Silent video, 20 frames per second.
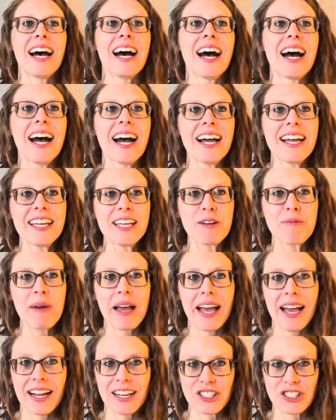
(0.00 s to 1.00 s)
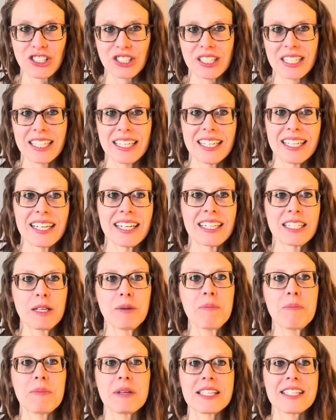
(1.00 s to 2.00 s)
I am actually on
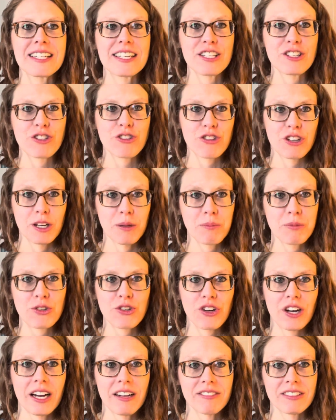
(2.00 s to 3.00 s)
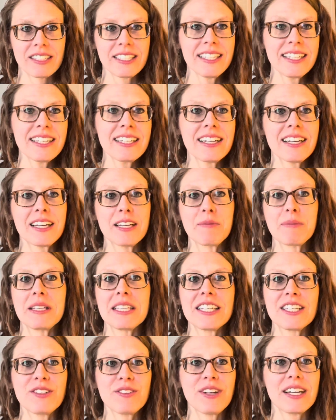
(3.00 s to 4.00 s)
a business trip traveling and I am
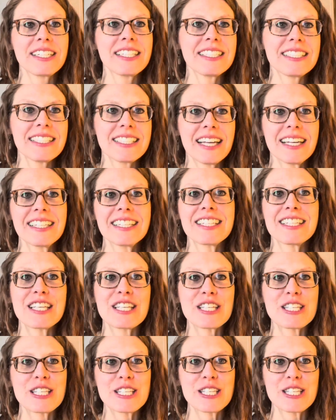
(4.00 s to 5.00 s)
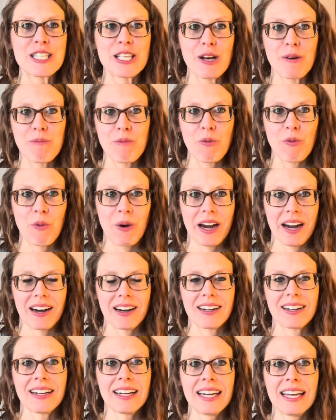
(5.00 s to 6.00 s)
in the United States
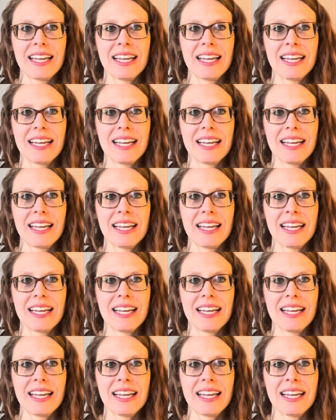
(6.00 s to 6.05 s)
somewhere.